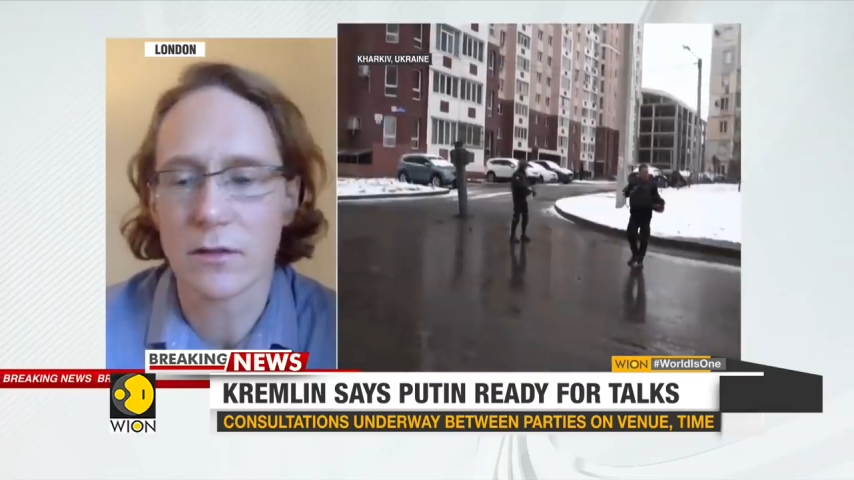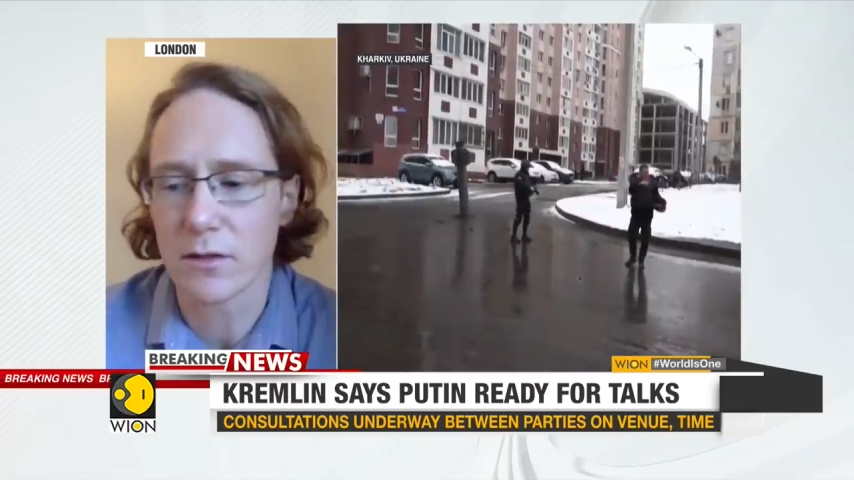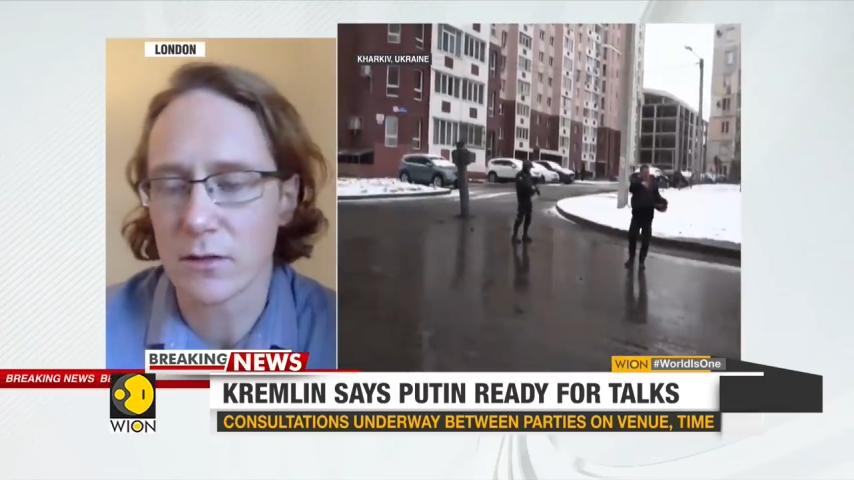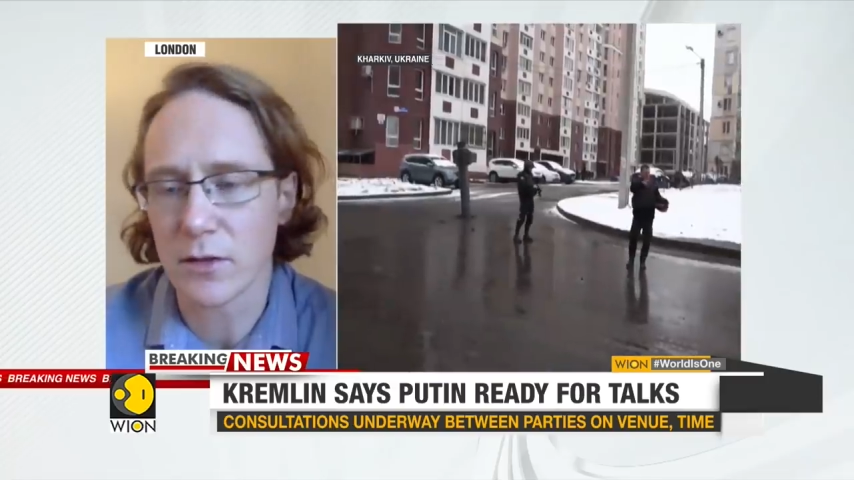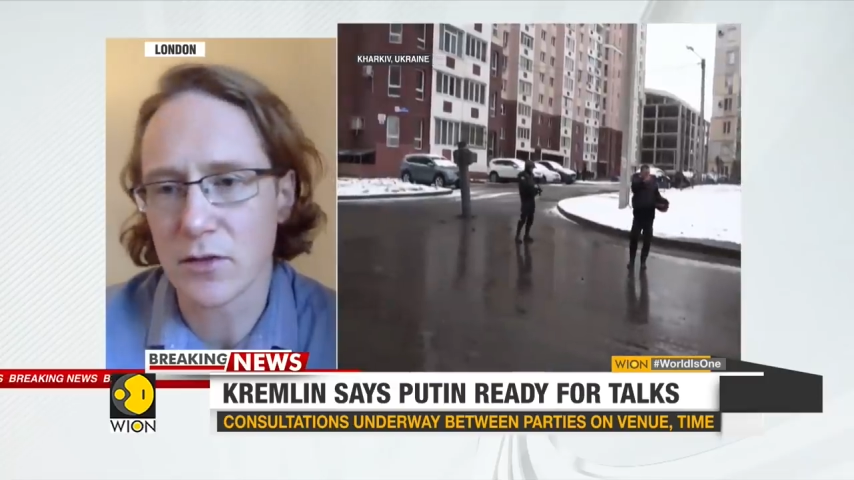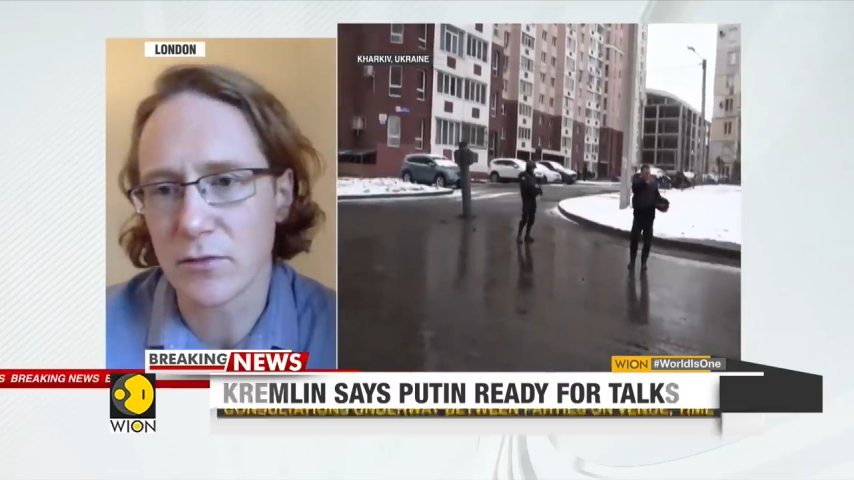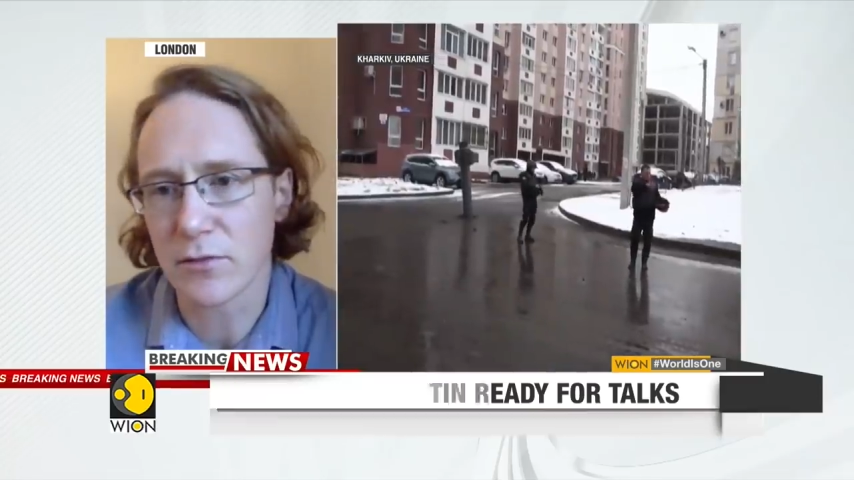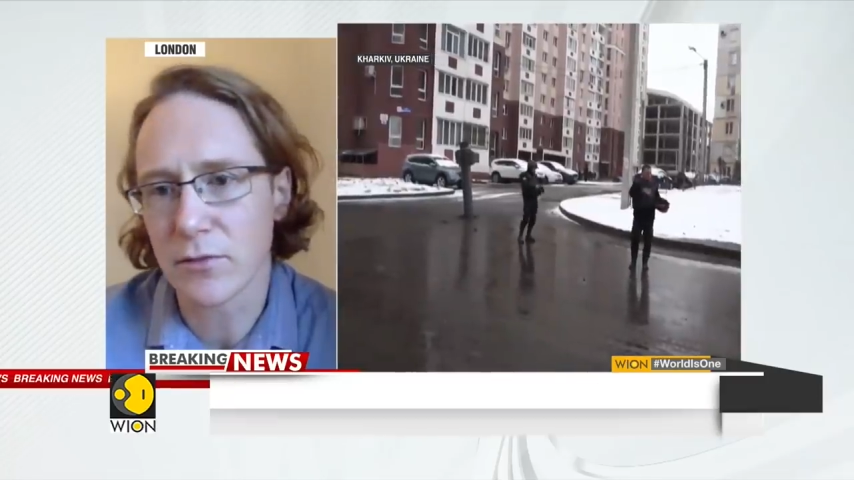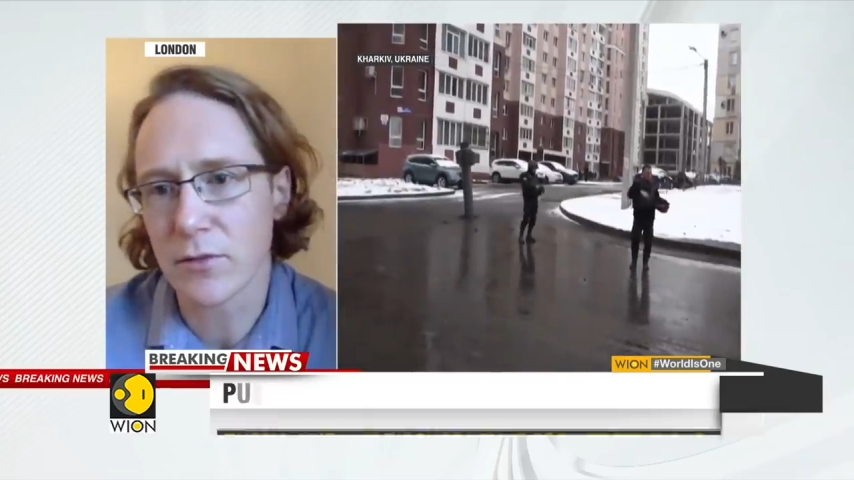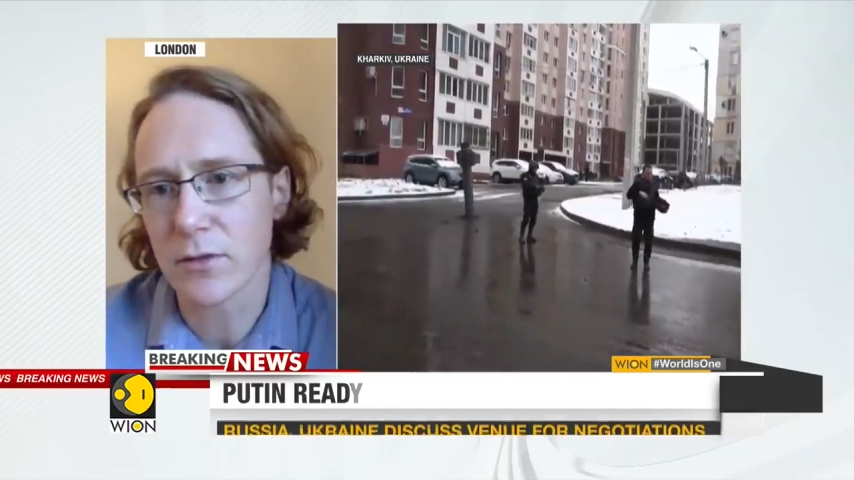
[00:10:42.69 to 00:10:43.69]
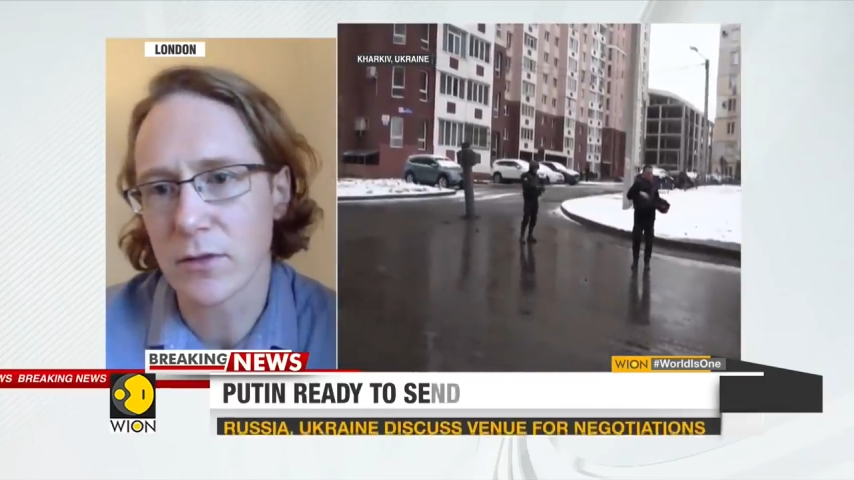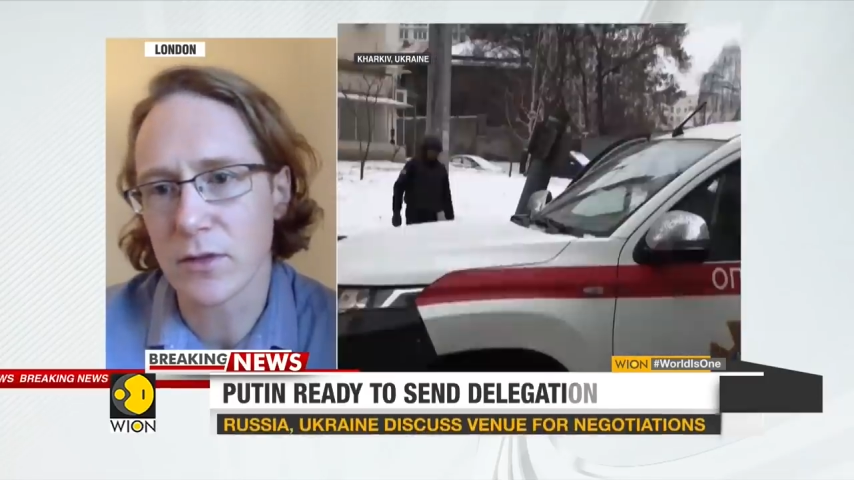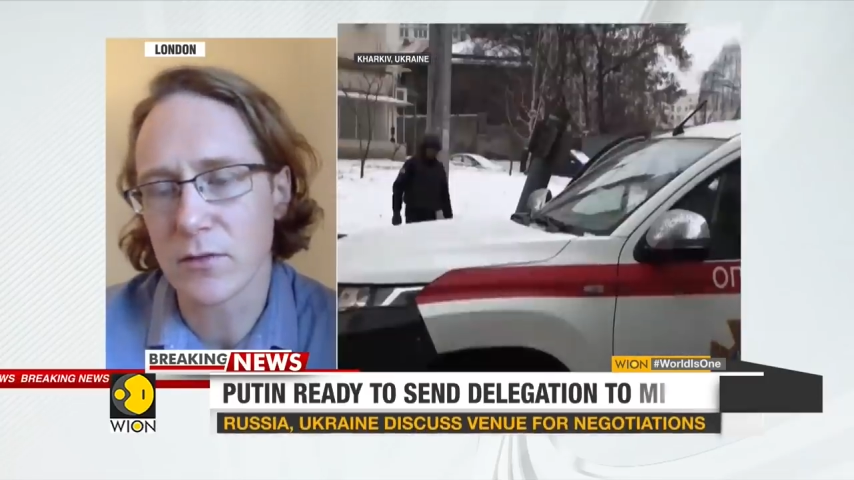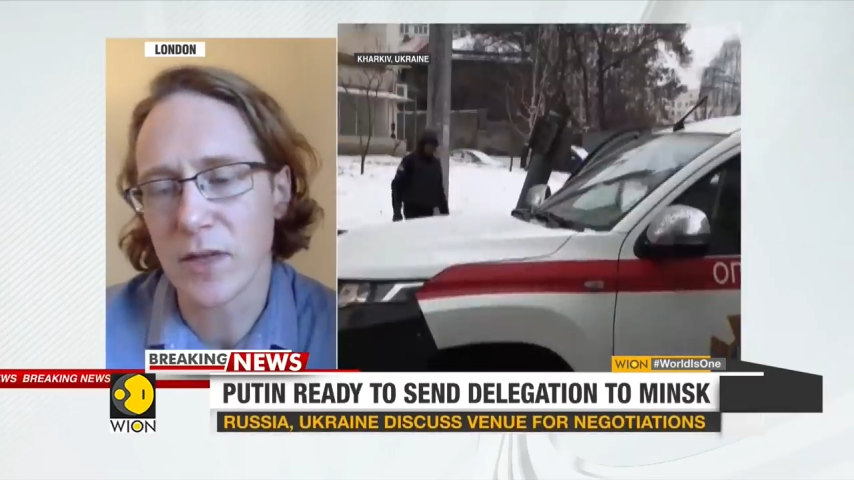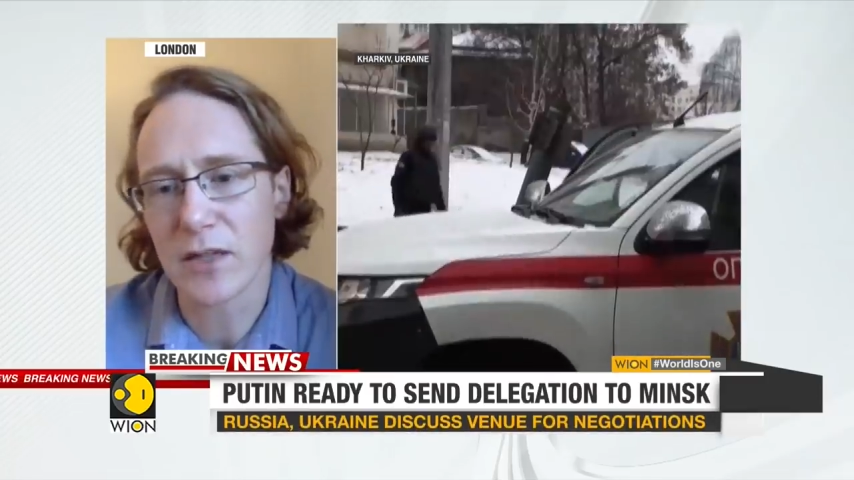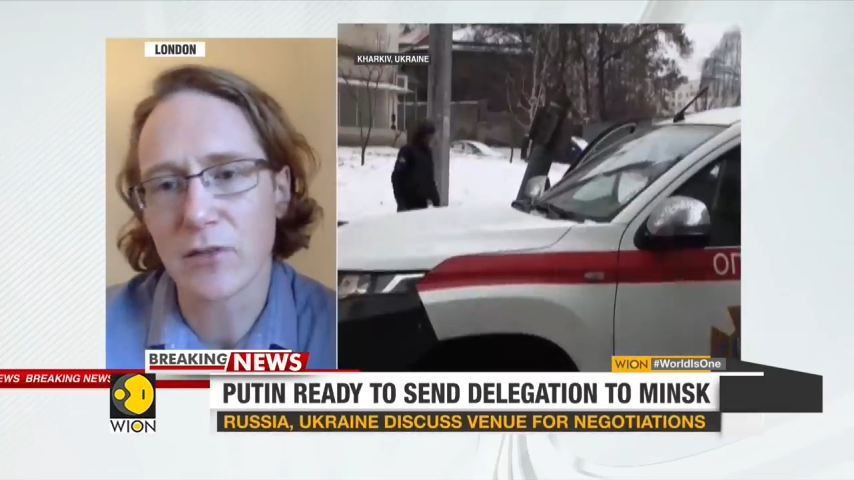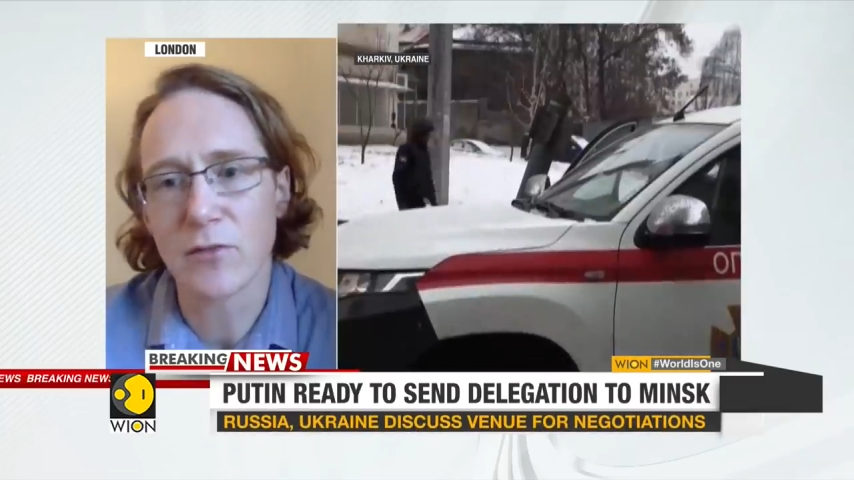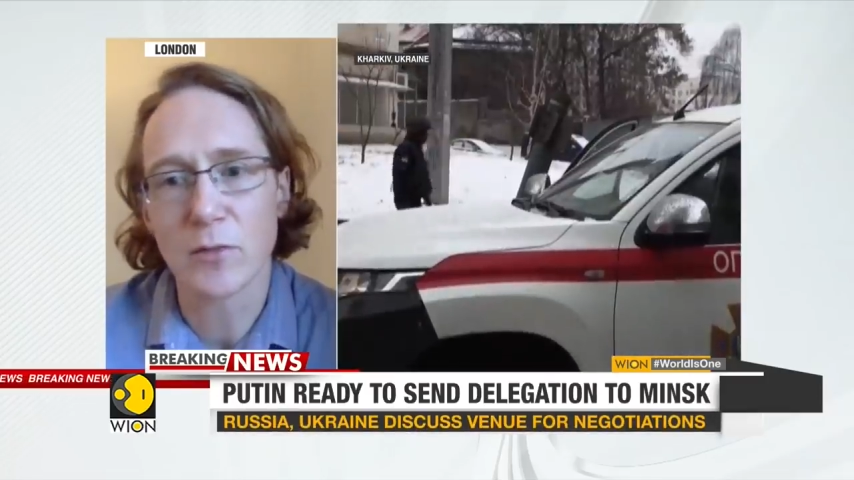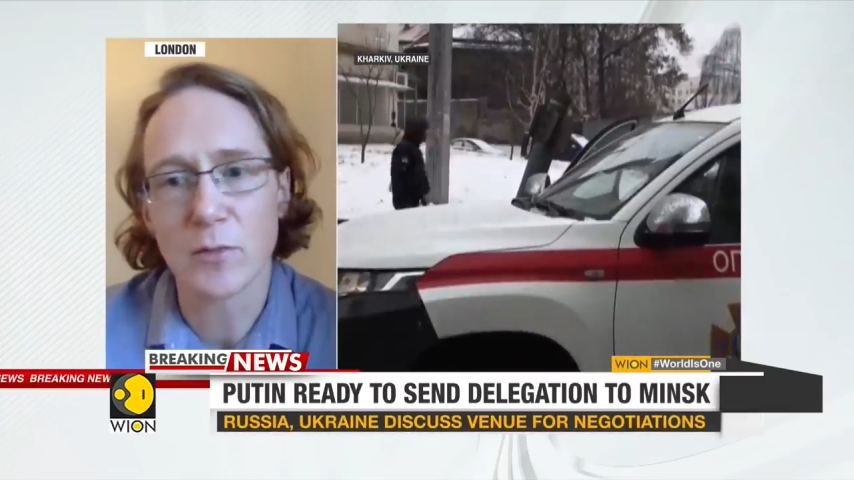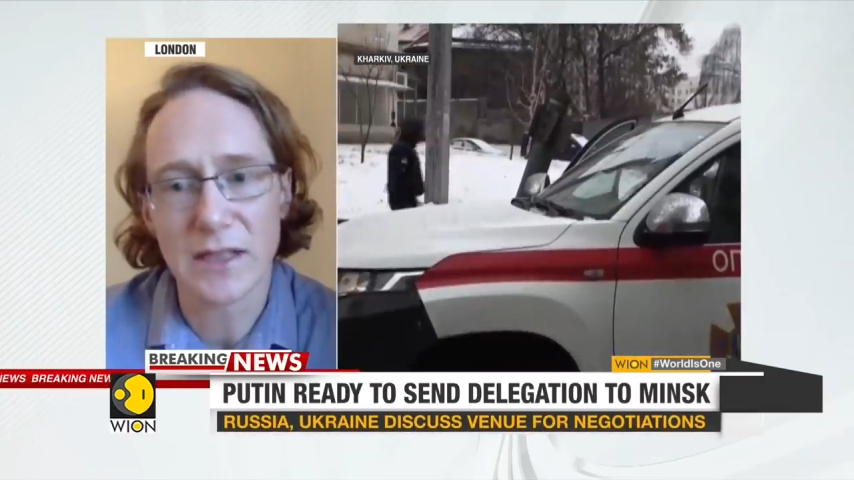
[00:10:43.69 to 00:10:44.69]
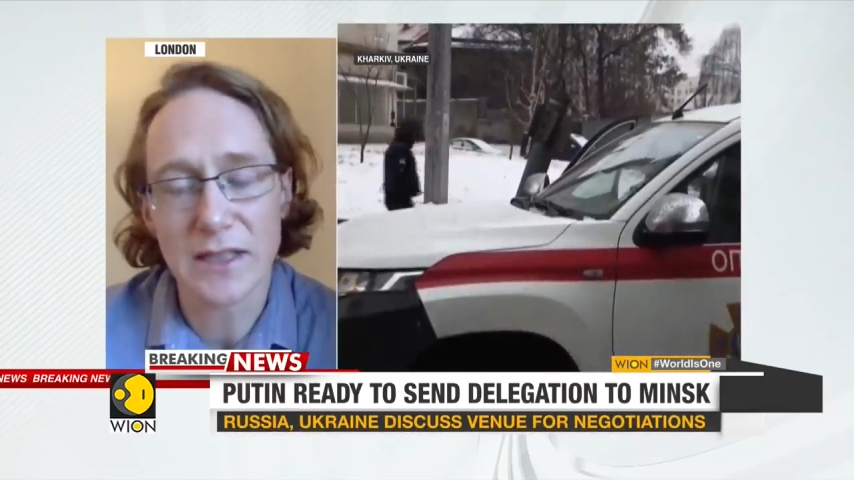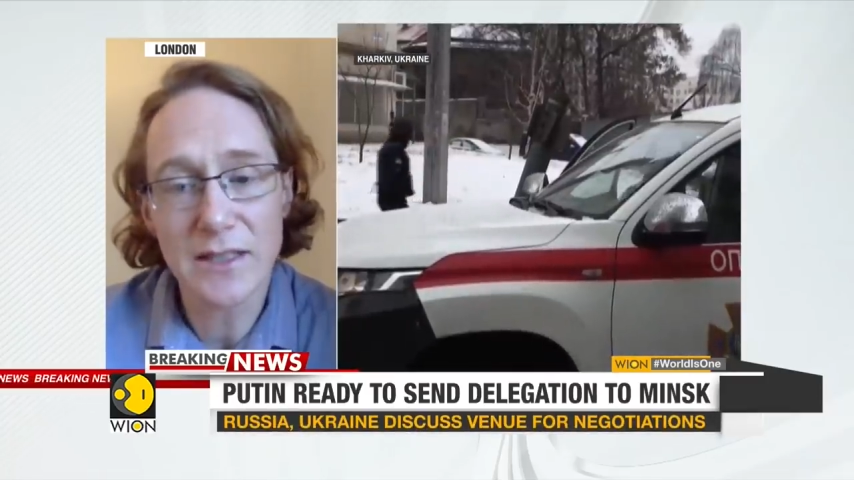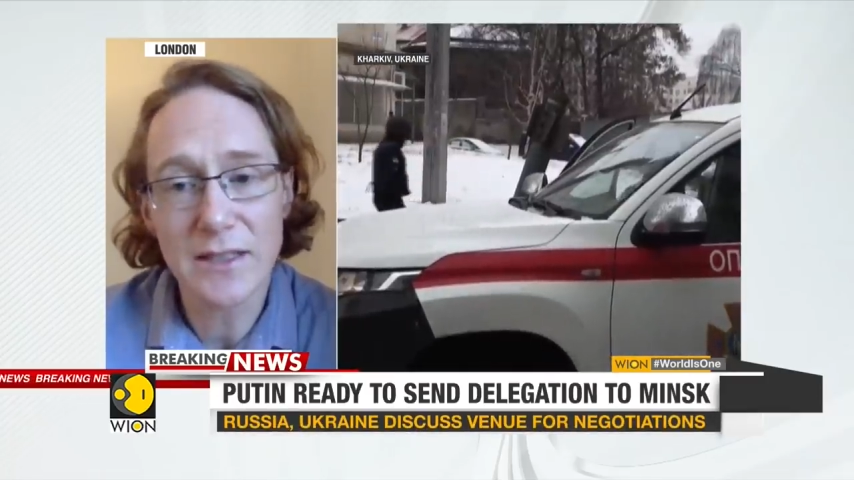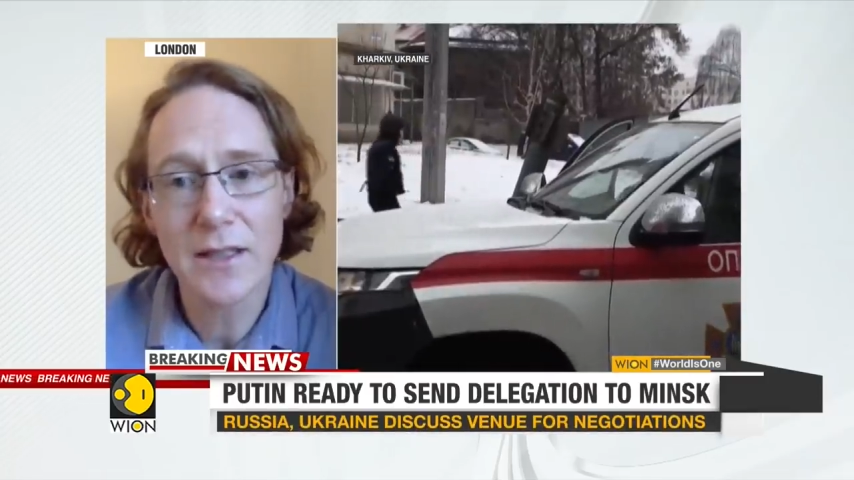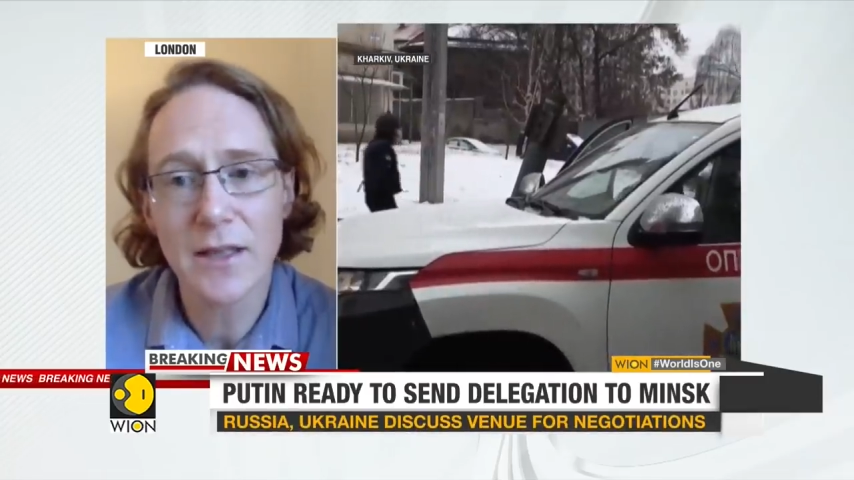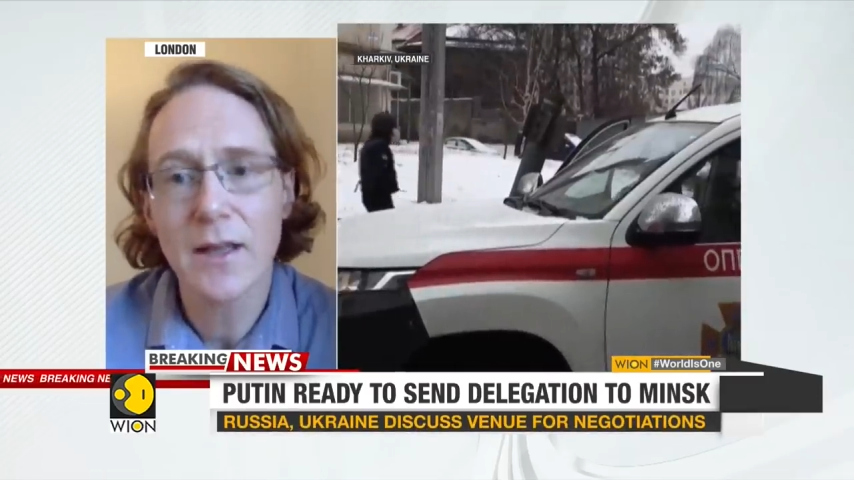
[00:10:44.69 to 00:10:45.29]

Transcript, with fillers: uh lots of uh, lots of migrants from the Middle East.